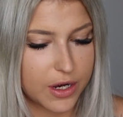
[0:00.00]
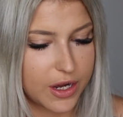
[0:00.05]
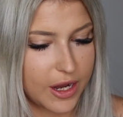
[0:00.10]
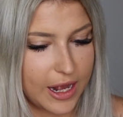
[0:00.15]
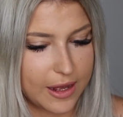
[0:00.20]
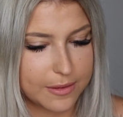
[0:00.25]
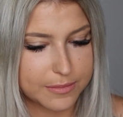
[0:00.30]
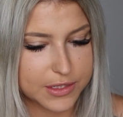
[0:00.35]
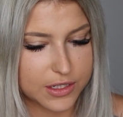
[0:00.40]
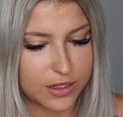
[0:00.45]
I
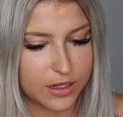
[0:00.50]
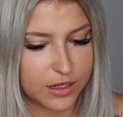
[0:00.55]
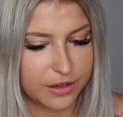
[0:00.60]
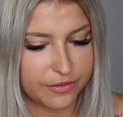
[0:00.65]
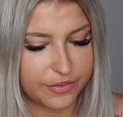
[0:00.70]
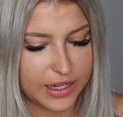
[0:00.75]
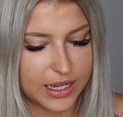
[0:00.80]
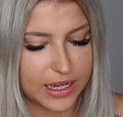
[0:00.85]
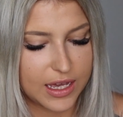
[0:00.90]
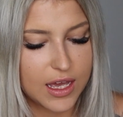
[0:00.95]
absolutely
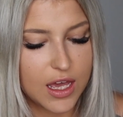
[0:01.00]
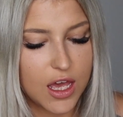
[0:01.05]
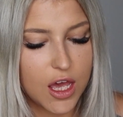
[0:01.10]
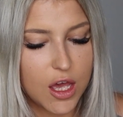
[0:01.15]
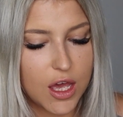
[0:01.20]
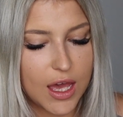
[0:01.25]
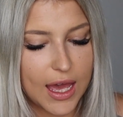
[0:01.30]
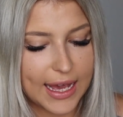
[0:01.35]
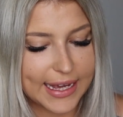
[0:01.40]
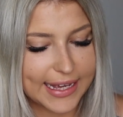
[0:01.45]
love it.
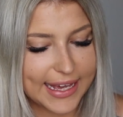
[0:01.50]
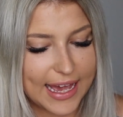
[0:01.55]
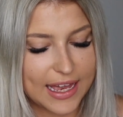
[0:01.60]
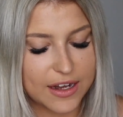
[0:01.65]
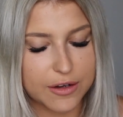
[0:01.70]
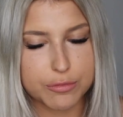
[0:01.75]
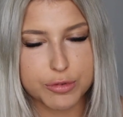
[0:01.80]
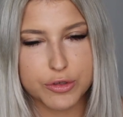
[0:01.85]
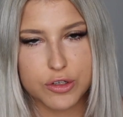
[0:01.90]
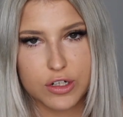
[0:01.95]

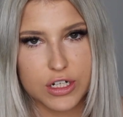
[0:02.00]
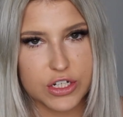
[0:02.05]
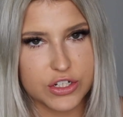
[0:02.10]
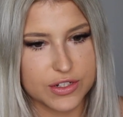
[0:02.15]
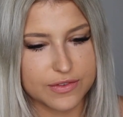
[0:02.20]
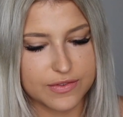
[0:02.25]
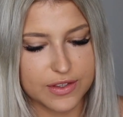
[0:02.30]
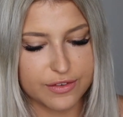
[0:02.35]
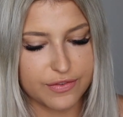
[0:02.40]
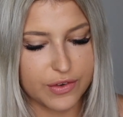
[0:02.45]
Again, purely
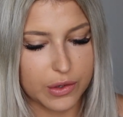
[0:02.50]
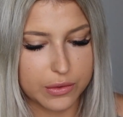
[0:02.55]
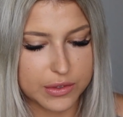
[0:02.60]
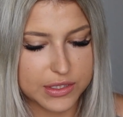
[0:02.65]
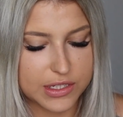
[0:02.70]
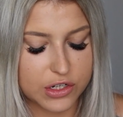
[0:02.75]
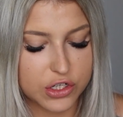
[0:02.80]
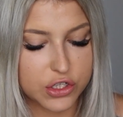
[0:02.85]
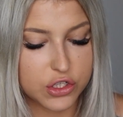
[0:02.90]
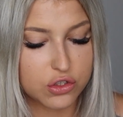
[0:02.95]
just for the filters.
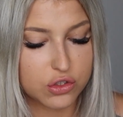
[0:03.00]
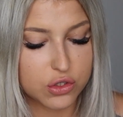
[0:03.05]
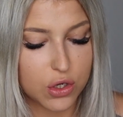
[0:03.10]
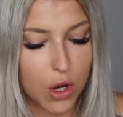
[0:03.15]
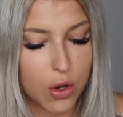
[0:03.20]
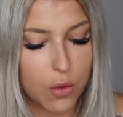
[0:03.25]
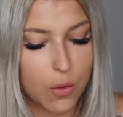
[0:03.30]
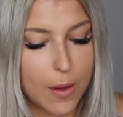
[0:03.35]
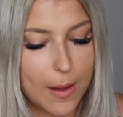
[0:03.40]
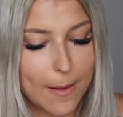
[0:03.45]
There are
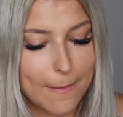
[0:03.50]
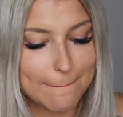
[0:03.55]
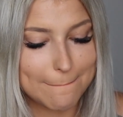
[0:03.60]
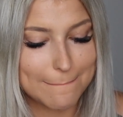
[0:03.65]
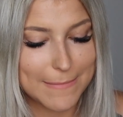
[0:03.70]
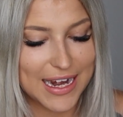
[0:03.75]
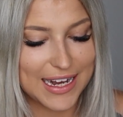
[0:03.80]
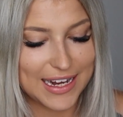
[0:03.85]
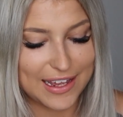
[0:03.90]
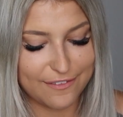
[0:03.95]
so
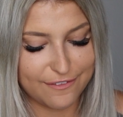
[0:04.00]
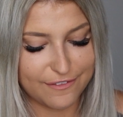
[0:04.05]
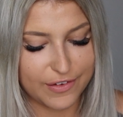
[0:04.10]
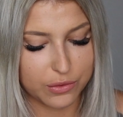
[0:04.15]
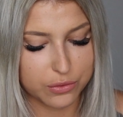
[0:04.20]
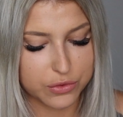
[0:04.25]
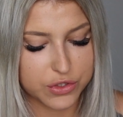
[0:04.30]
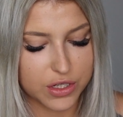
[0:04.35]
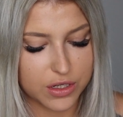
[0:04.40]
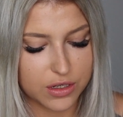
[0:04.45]
many
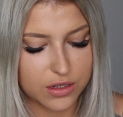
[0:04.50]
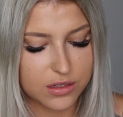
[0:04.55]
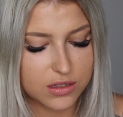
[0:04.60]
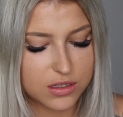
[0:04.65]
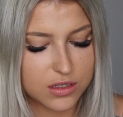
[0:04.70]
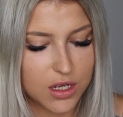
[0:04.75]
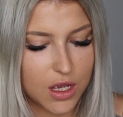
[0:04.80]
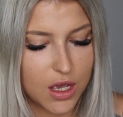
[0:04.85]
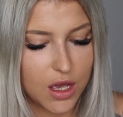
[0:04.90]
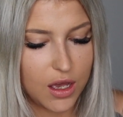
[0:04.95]
filters.